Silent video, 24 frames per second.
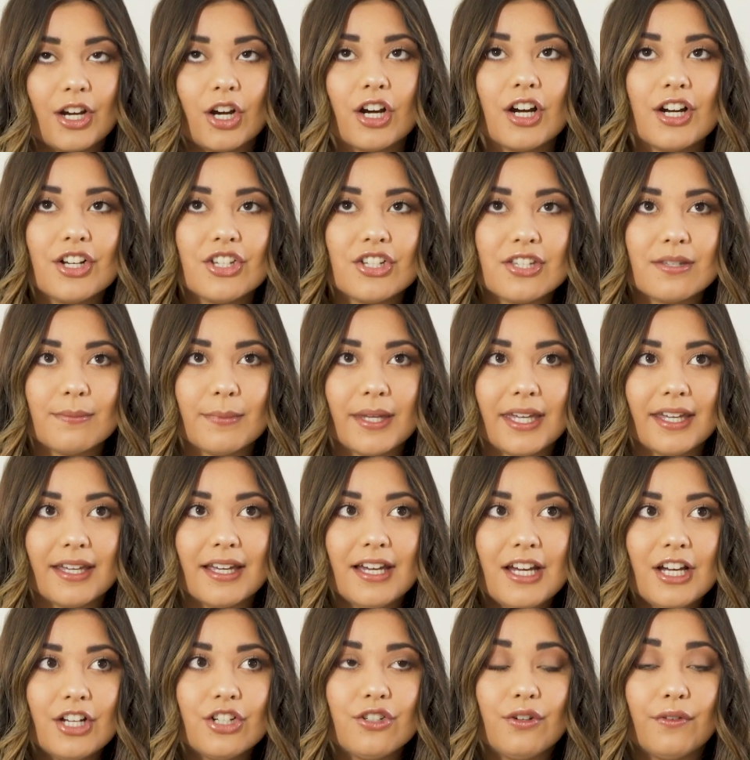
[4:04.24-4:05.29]
encourages
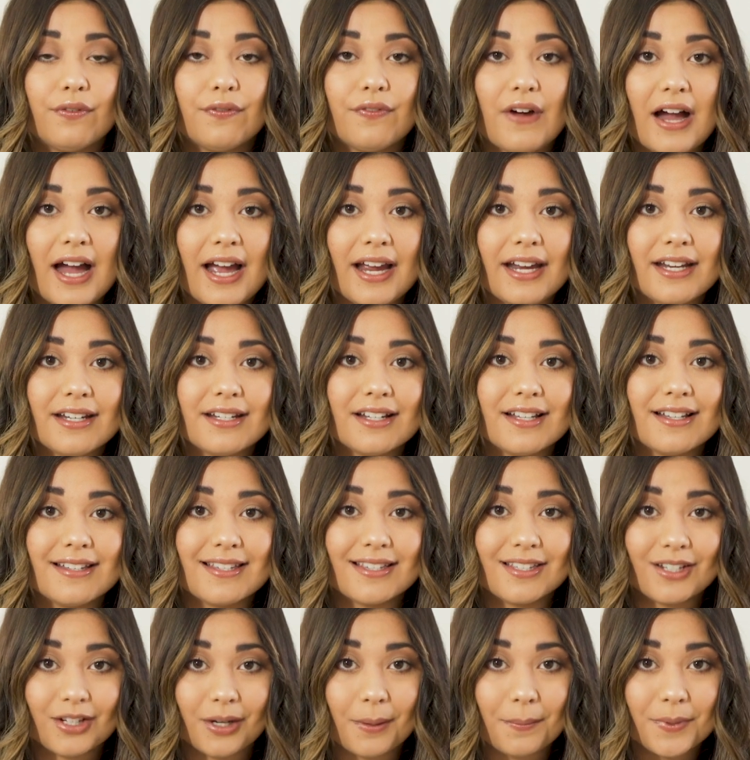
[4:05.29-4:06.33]
me to find a
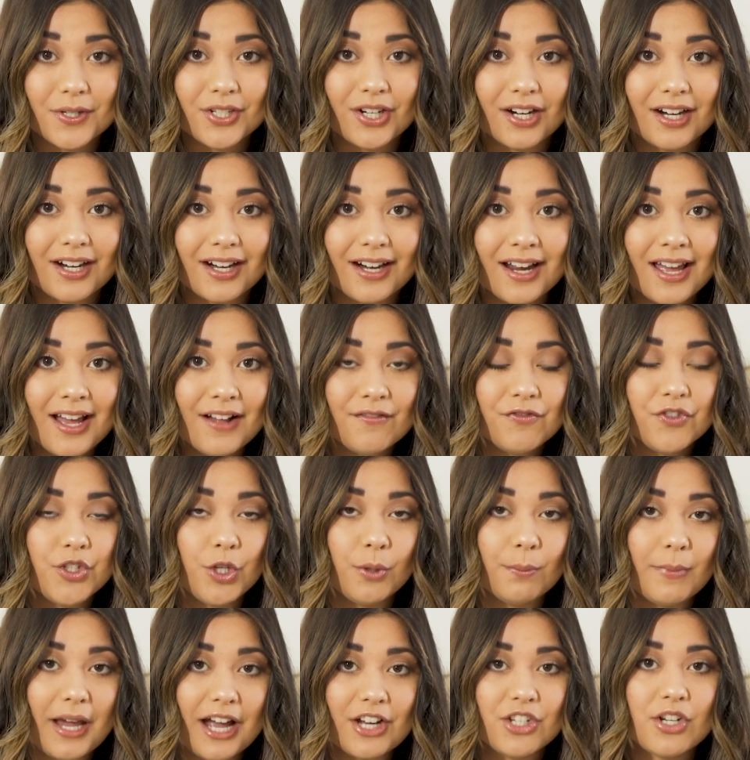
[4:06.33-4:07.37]
scripture
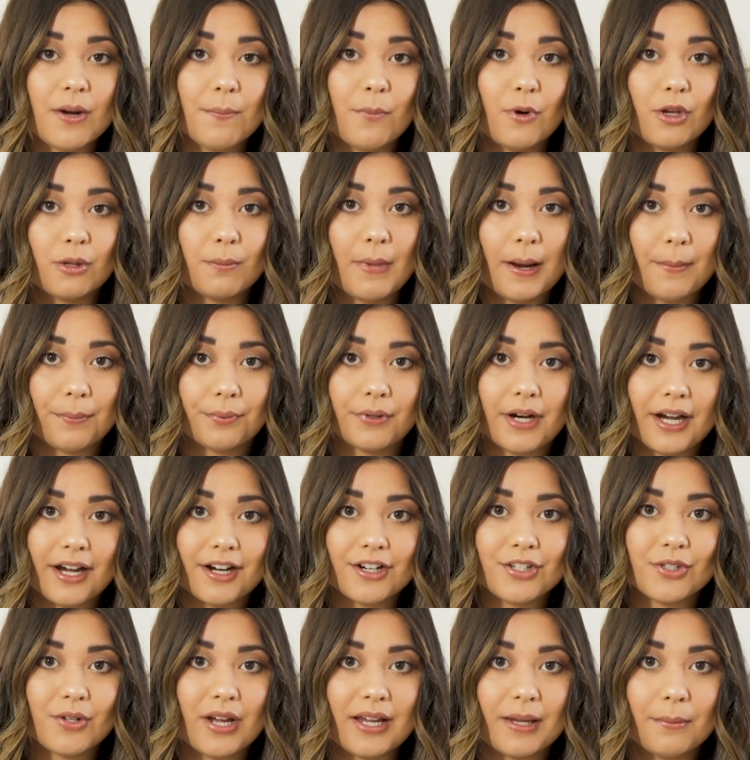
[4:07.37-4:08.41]
to match up with my
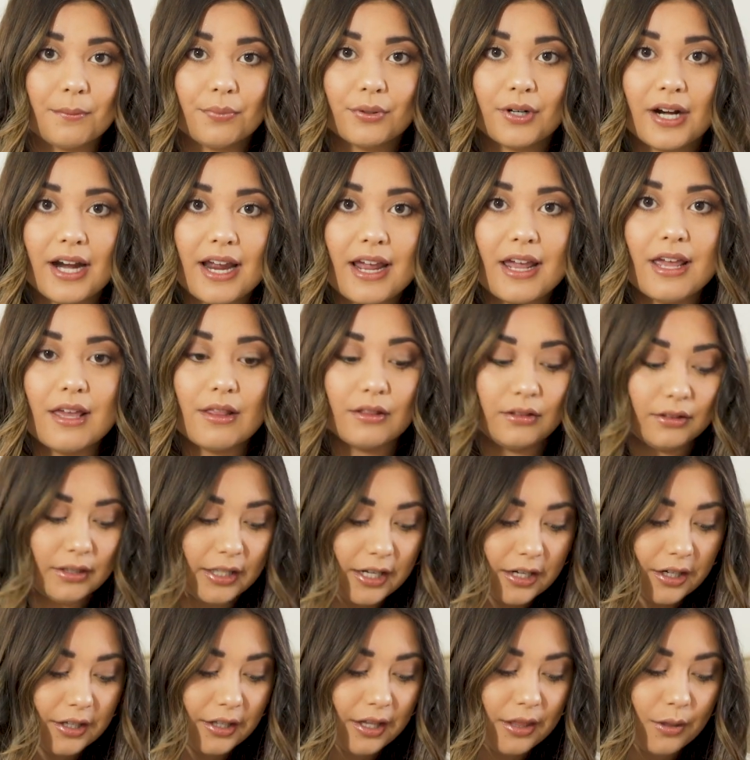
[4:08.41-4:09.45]
prayer, so I can pray
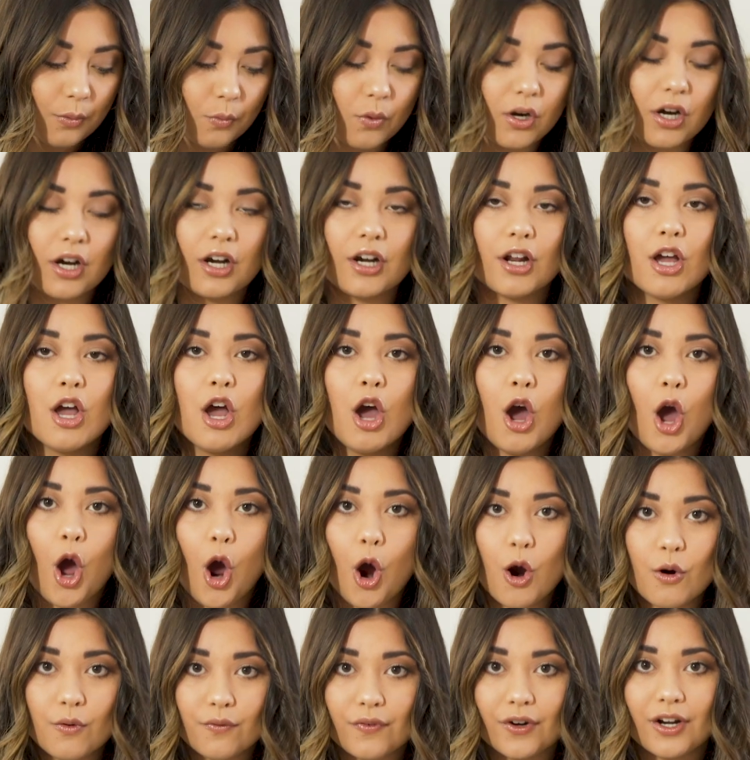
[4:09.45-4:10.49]
literally the word
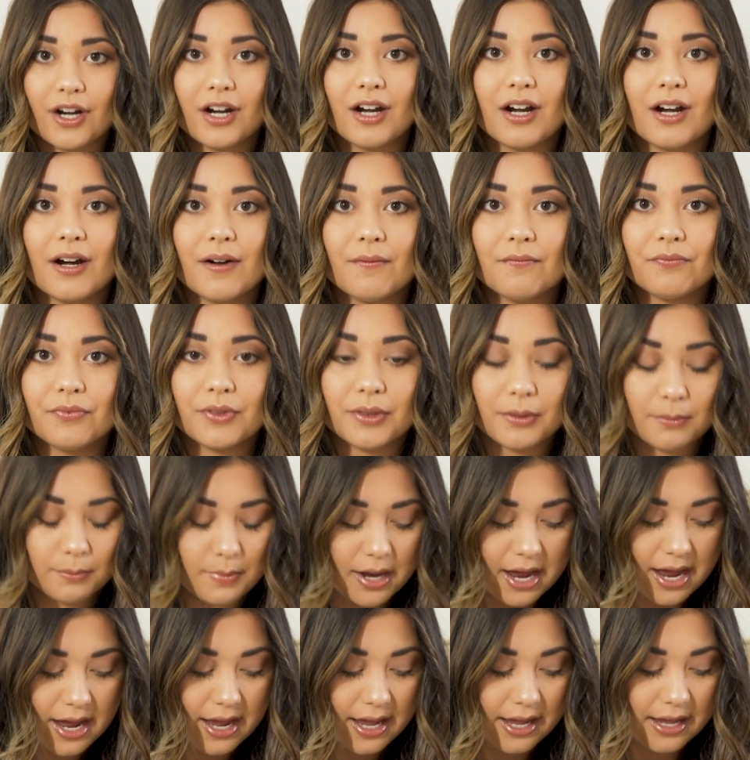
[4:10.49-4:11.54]
over
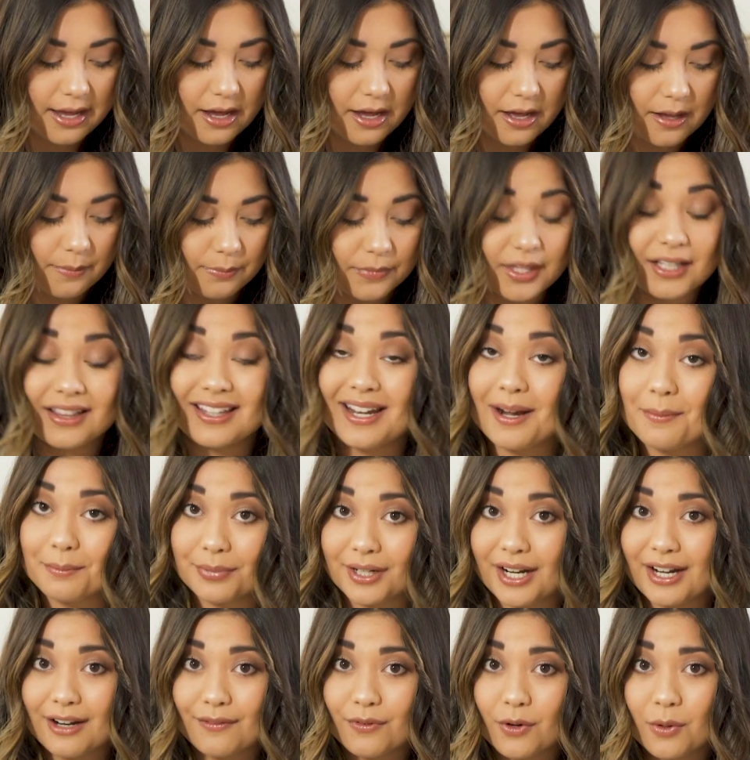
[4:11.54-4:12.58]
my thing that I'm
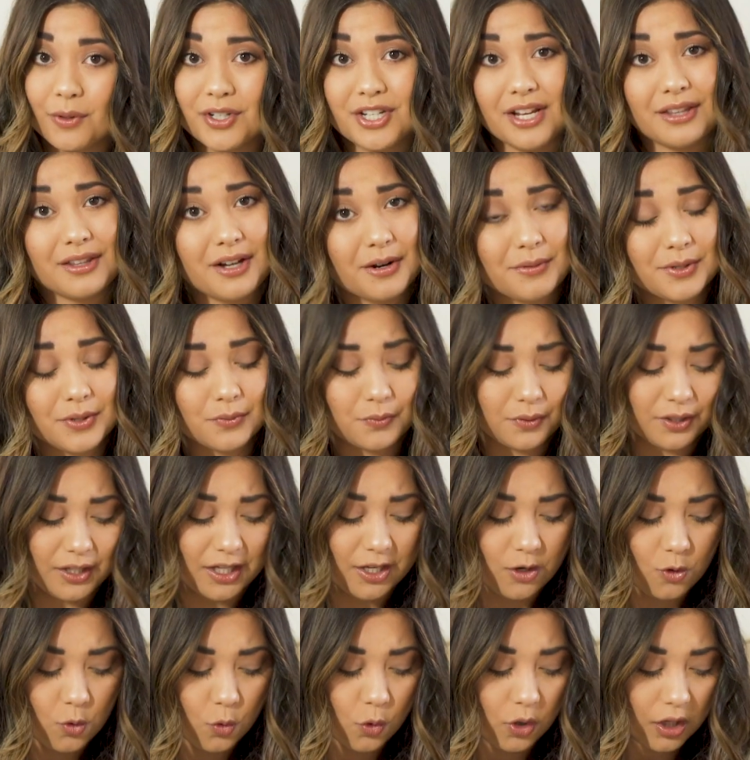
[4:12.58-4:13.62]
praying for, which I thought was
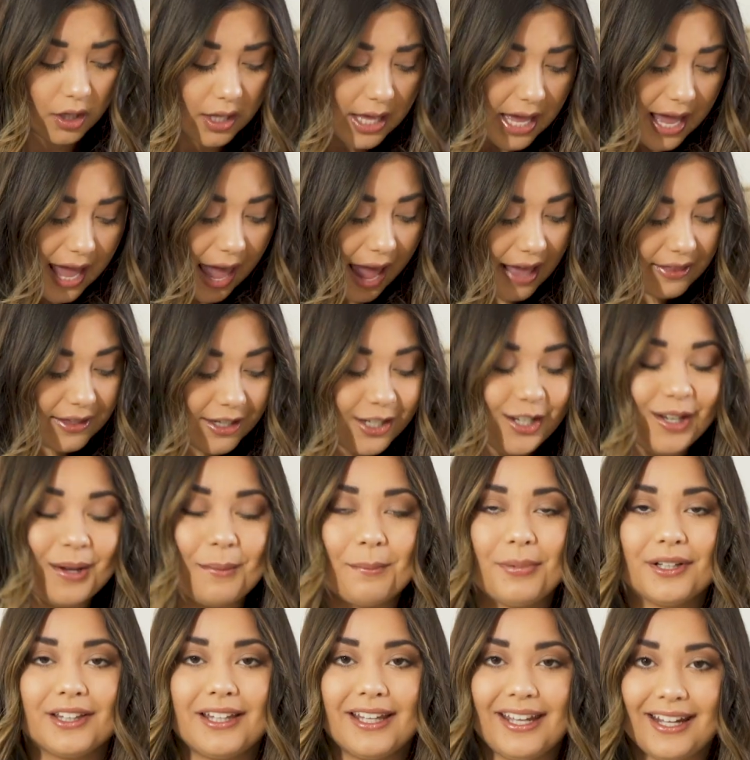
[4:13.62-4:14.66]
really cool. And then you
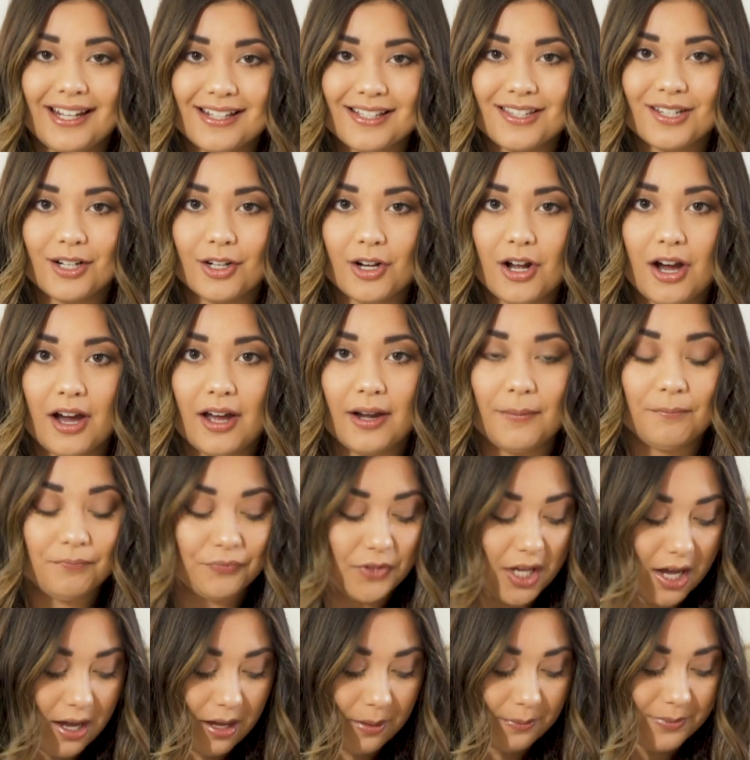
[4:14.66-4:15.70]
can put the insert
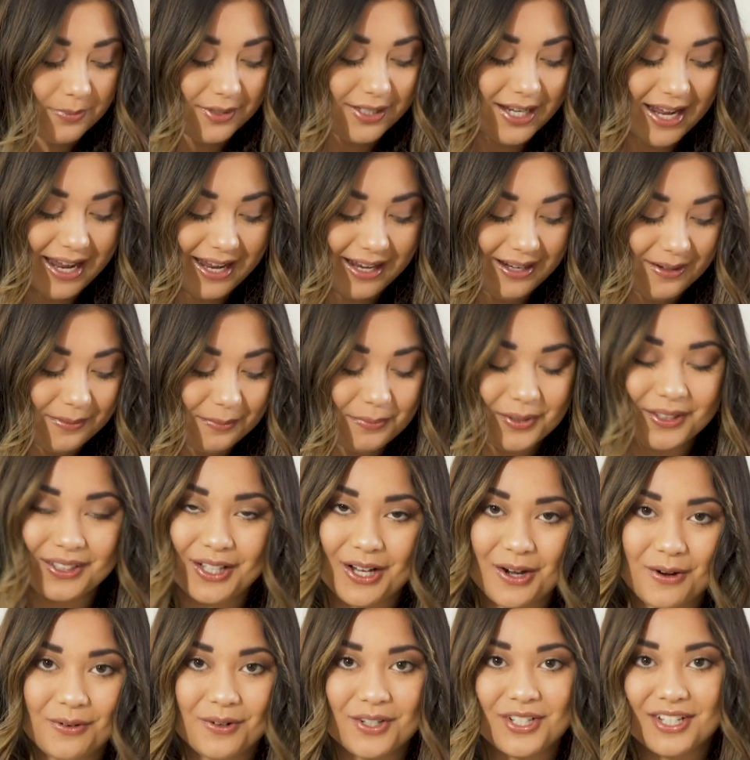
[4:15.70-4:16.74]
on date
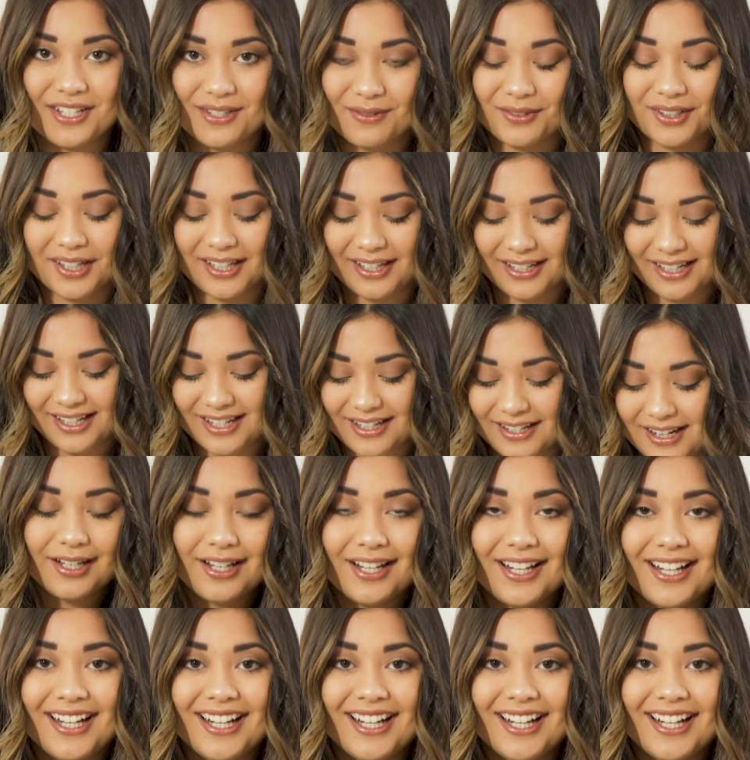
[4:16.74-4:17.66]
below, which is really neat.